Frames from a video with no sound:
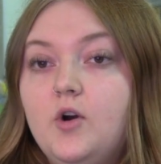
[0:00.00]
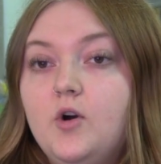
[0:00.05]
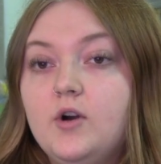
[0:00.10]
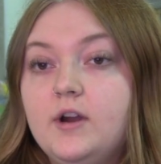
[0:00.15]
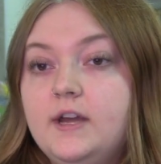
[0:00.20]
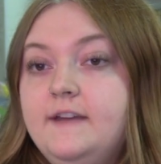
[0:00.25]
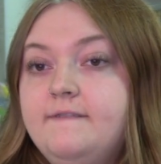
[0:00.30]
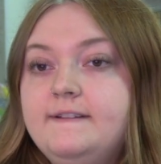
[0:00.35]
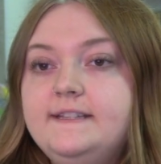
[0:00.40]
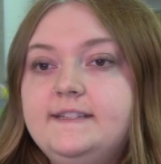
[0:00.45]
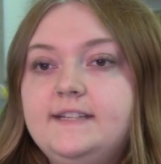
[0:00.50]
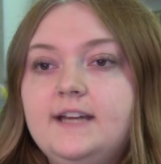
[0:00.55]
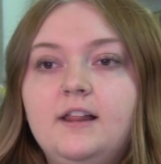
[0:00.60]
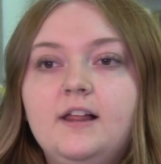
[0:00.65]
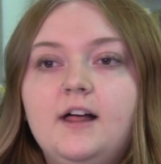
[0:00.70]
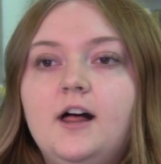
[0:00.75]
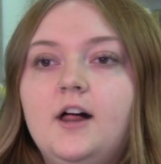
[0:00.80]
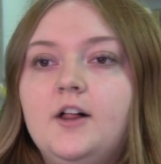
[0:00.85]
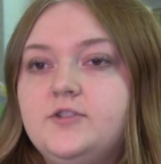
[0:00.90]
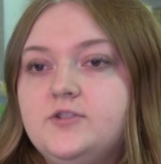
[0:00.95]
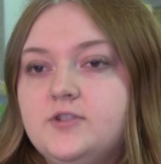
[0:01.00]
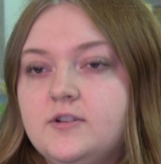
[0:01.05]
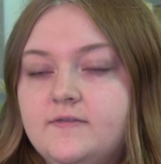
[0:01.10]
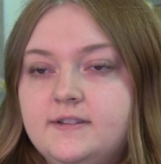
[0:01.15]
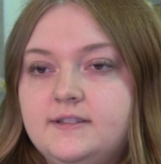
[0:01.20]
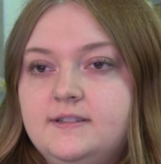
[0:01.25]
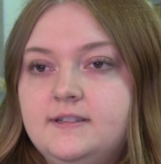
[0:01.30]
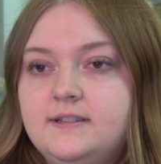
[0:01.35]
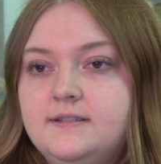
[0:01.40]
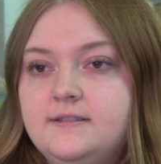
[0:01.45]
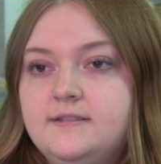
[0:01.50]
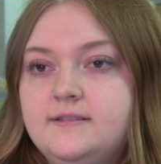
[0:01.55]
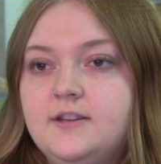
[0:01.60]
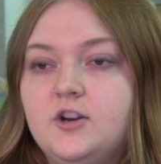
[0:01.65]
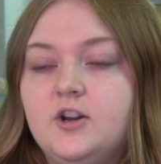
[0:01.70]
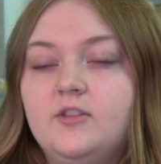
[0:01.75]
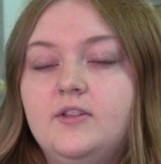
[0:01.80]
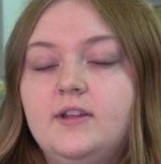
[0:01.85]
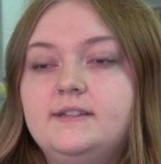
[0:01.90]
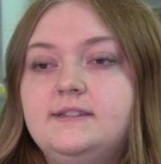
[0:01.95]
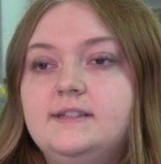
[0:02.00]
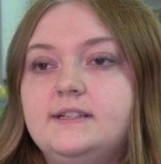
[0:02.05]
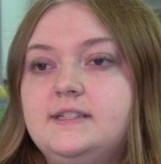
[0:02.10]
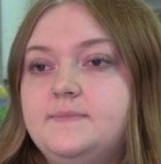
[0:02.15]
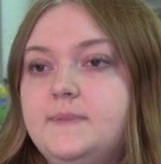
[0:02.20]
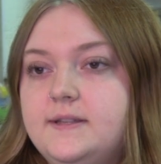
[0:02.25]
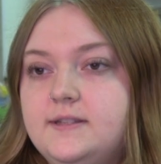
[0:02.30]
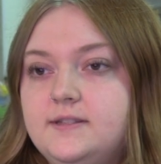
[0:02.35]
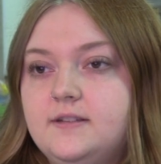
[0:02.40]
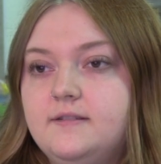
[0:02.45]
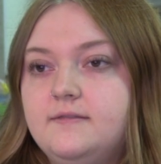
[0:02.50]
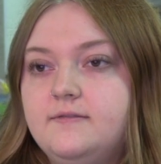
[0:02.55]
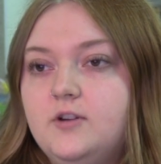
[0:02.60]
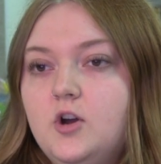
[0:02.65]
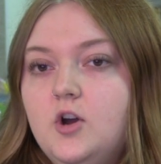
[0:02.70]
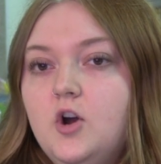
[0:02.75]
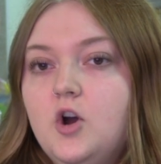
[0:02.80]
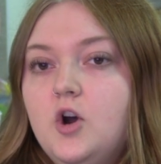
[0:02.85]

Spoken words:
or even telehealth services that are less expensive,